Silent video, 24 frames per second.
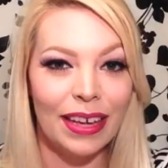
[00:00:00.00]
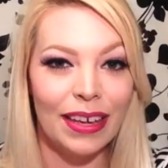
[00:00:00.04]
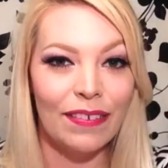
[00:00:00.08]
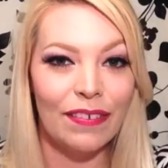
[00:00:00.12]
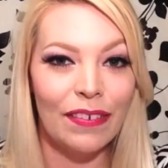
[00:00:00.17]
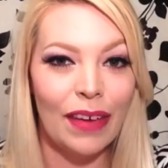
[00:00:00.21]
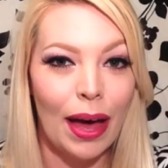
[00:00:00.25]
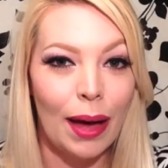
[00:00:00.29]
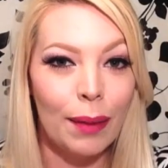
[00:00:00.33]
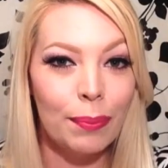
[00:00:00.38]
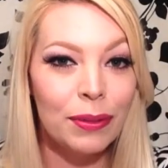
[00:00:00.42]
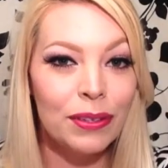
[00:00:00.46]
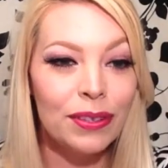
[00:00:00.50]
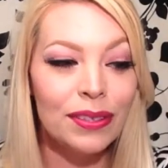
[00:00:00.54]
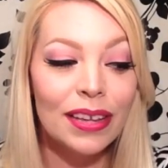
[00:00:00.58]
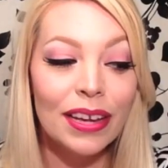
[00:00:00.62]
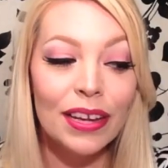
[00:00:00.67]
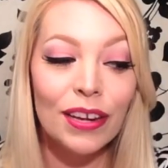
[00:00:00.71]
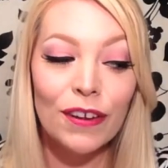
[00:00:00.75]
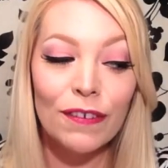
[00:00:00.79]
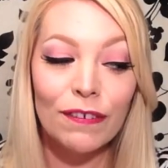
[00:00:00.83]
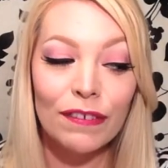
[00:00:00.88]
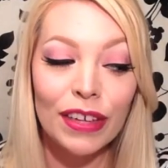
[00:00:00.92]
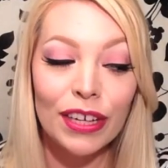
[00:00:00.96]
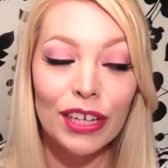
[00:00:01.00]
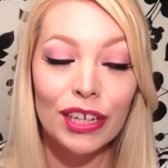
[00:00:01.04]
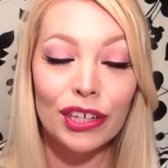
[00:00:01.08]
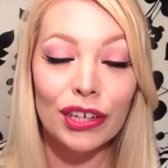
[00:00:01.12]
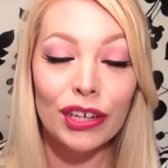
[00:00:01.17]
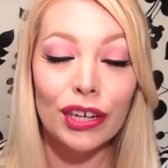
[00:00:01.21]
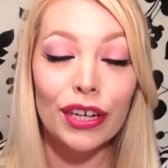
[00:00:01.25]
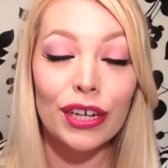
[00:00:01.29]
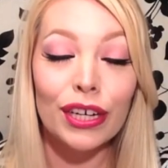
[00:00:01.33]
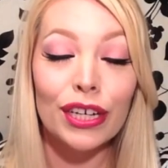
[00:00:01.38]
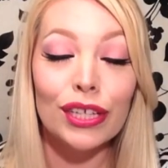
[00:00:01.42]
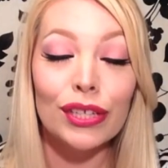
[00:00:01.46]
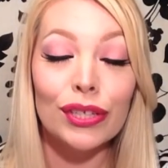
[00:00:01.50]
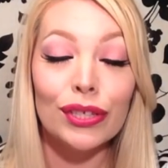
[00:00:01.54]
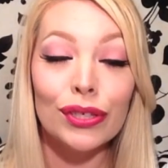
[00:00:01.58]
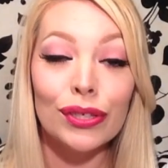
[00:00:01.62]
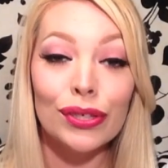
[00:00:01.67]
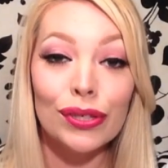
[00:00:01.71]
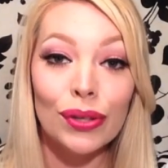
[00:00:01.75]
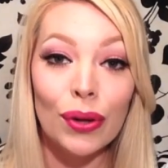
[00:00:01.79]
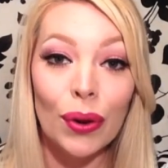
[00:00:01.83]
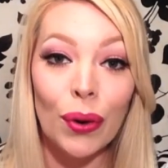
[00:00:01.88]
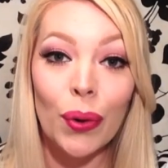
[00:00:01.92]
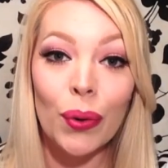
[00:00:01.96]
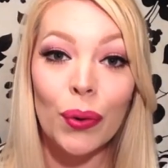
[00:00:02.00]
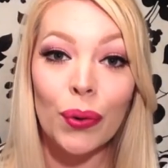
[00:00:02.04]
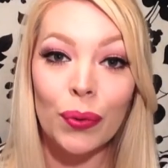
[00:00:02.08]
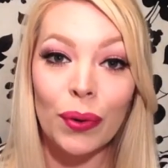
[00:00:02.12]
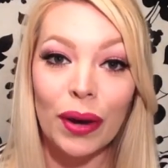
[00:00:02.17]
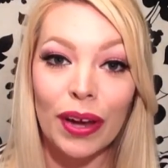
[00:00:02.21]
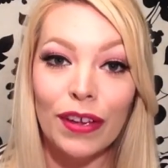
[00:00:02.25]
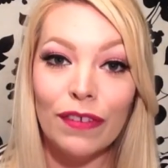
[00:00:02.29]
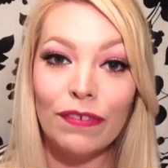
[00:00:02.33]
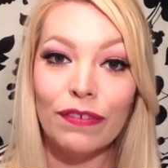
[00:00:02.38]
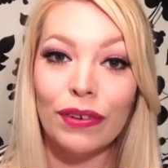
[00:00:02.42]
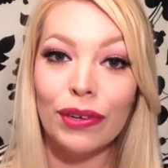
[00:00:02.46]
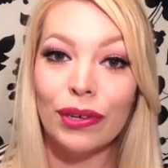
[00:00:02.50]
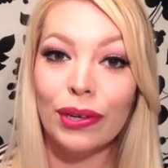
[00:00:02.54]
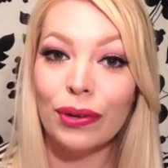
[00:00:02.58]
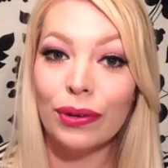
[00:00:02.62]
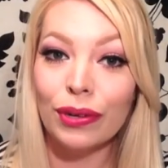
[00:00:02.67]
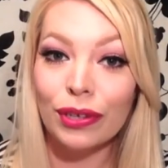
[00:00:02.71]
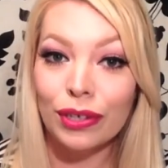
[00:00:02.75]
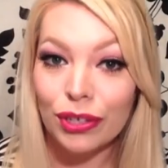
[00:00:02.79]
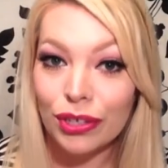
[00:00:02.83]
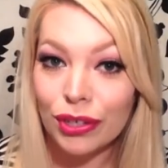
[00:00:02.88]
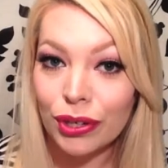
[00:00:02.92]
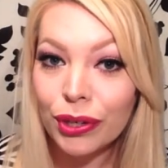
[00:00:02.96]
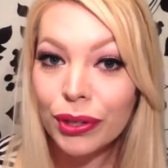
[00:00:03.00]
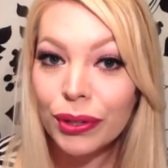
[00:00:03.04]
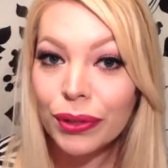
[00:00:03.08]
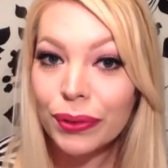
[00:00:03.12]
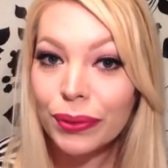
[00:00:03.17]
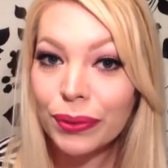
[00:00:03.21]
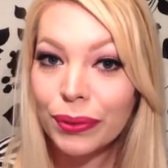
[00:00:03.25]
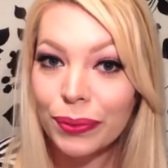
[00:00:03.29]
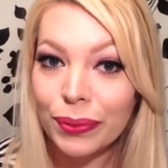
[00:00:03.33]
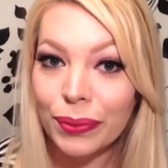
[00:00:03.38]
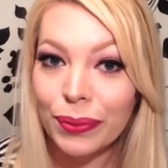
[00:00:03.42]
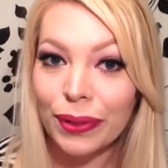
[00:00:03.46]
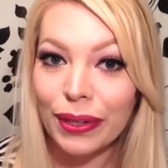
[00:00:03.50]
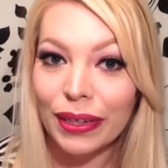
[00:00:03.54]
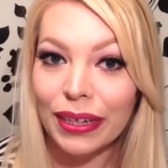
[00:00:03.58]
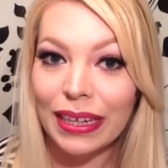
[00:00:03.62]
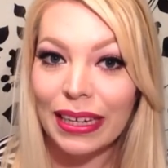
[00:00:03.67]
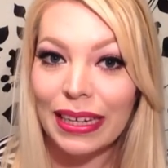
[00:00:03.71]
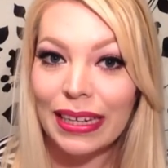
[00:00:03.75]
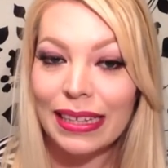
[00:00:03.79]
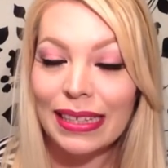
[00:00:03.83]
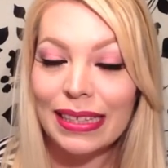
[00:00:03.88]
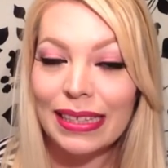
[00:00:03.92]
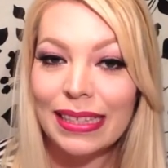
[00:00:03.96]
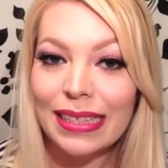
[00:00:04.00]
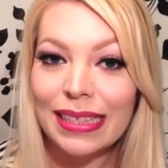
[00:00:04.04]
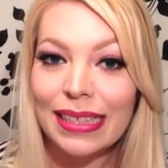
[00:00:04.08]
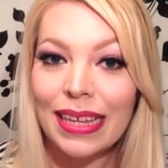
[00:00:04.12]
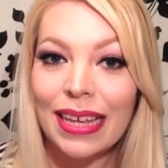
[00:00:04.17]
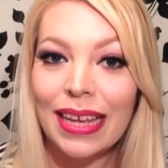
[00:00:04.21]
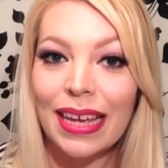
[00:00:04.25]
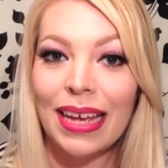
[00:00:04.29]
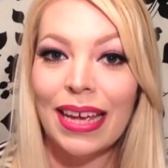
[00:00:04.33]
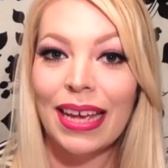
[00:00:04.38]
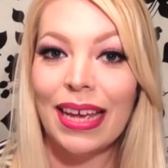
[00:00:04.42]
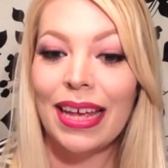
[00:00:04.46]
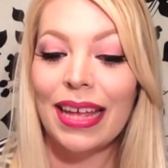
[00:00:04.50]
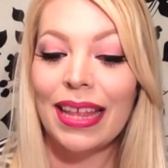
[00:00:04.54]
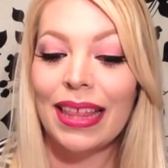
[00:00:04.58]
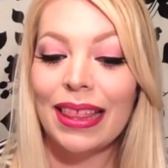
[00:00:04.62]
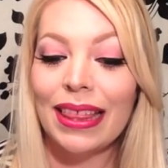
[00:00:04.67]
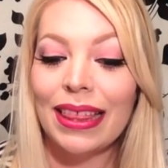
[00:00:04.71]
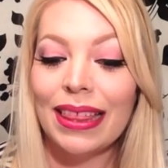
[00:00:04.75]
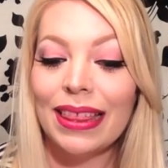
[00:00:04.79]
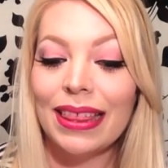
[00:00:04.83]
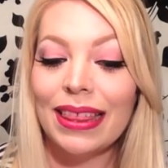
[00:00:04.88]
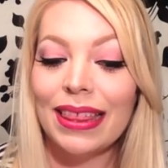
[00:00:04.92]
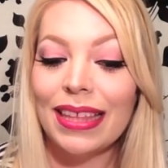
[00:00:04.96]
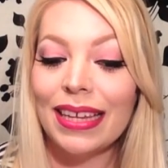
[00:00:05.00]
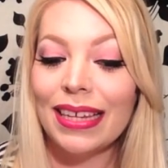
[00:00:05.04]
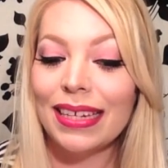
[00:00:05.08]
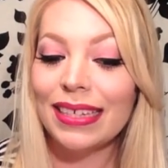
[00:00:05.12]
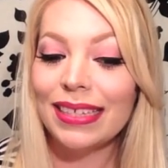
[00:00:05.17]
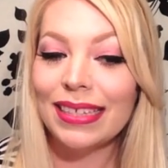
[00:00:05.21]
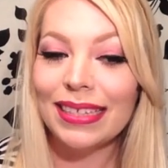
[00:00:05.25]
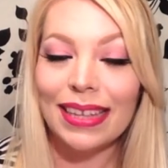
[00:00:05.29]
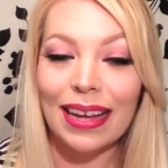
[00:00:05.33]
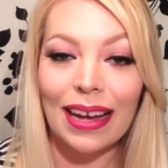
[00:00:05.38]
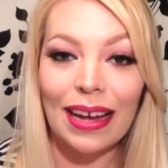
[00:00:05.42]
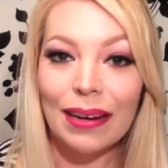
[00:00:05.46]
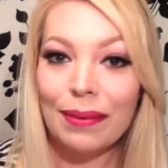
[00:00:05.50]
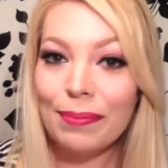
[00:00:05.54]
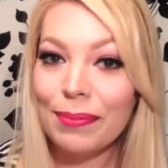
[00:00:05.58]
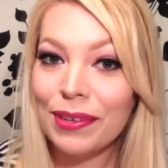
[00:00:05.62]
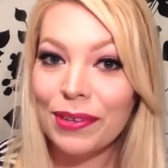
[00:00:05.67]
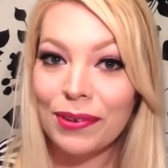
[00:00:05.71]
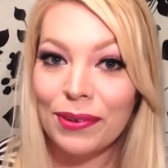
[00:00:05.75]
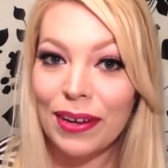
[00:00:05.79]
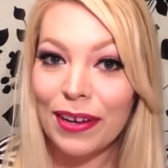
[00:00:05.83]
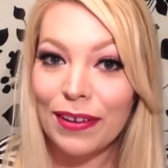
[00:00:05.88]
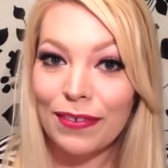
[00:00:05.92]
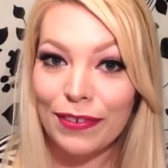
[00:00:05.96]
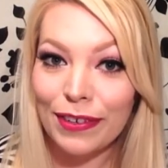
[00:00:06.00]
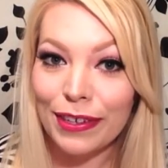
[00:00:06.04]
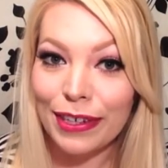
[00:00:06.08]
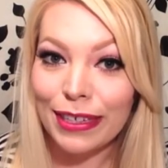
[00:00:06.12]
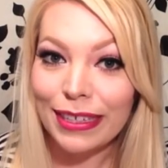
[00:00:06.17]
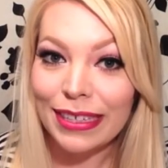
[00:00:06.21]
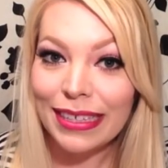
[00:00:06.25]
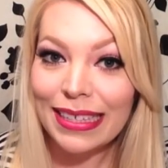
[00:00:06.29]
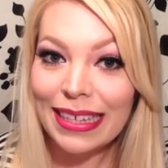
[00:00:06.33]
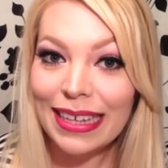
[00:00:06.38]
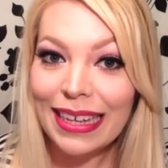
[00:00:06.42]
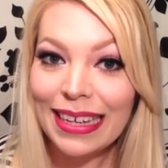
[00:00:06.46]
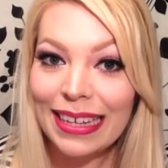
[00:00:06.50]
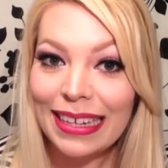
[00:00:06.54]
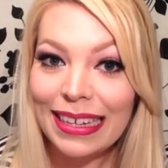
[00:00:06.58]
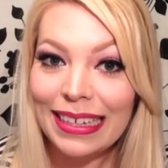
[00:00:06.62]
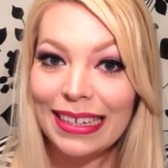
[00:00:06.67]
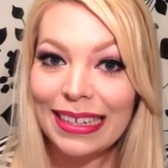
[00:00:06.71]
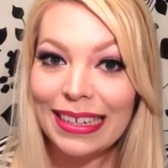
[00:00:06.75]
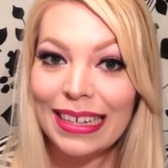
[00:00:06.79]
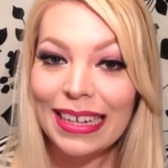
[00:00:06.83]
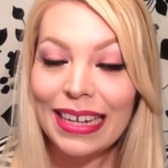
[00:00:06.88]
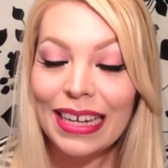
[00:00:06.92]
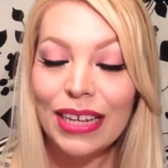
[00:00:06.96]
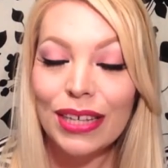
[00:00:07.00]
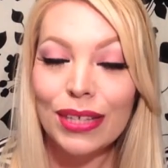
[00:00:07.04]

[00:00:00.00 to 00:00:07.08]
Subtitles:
If apple cider vinegar is so great for your internal organs, then it's got to be great for your skin.